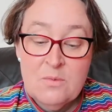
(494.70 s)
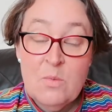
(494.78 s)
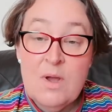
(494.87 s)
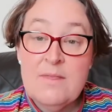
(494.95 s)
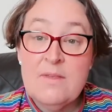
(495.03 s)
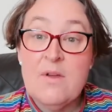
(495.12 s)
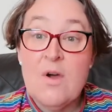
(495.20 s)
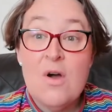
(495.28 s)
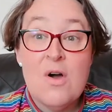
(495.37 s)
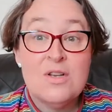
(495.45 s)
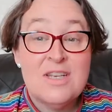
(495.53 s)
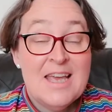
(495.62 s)
With
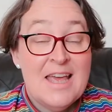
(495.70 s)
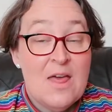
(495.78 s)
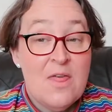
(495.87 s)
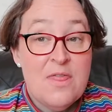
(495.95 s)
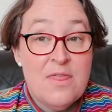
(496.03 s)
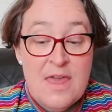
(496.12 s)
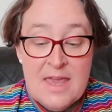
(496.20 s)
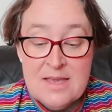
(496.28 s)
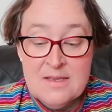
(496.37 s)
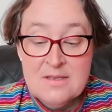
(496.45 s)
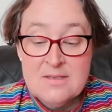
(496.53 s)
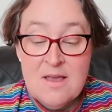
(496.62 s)
God,
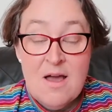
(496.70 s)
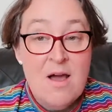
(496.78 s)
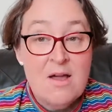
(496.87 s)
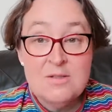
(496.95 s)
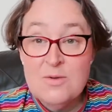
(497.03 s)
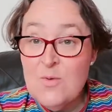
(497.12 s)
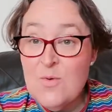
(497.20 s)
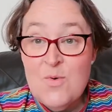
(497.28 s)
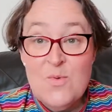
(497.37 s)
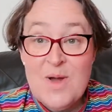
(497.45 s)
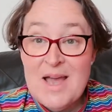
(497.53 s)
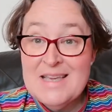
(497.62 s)
things aren't
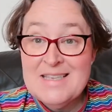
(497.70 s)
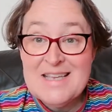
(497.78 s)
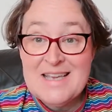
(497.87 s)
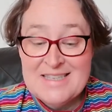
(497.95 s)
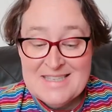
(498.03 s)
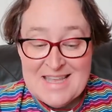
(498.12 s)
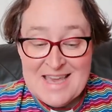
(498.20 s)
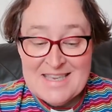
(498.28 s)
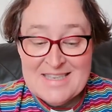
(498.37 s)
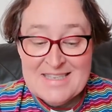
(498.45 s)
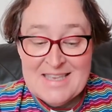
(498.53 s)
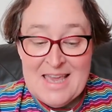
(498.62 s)
always as they
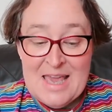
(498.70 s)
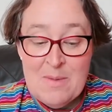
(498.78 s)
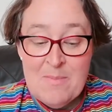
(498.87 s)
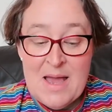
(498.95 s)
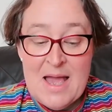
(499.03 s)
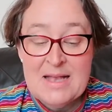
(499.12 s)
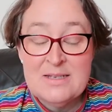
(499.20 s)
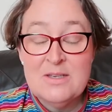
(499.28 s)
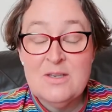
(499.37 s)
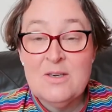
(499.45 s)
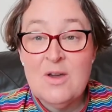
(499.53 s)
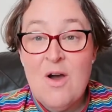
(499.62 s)
seem, and
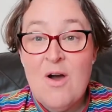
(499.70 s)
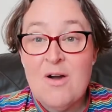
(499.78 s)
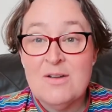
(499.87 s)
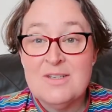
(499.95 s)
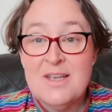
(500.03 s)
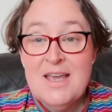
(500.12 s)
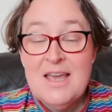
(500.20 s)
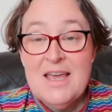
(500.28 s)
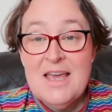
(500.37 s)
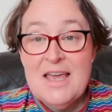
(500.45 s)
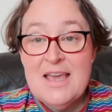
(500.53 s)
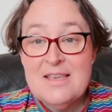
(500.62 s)
God
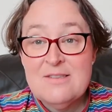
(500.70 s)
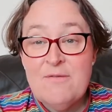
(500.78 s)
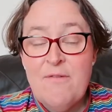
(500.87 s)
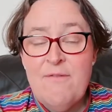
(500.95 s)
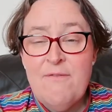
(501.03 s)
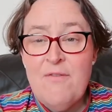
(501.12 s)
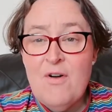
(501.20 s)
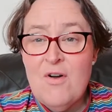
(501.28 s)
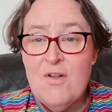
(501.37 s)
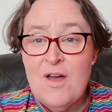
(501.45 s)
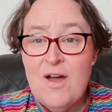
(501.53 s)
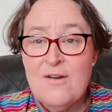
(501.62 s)
is
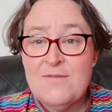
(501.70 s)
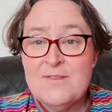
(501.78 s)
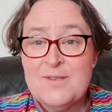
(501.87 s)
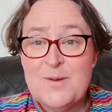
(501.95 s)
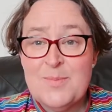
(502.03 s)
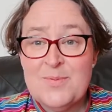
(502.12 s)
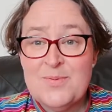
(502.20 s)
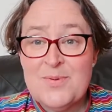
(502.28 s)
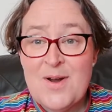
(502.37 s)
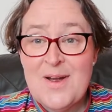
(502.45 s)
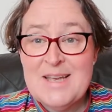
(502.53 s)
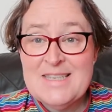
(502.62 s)
full of
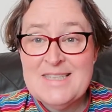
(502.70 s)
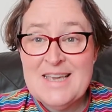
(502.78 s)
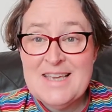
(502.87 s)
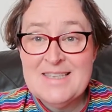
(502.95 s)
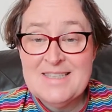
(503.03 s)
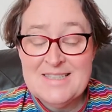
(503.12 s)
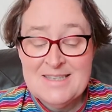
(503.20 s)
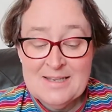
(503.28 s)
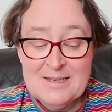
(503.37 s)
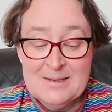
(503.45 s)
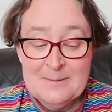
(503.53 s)
surprises.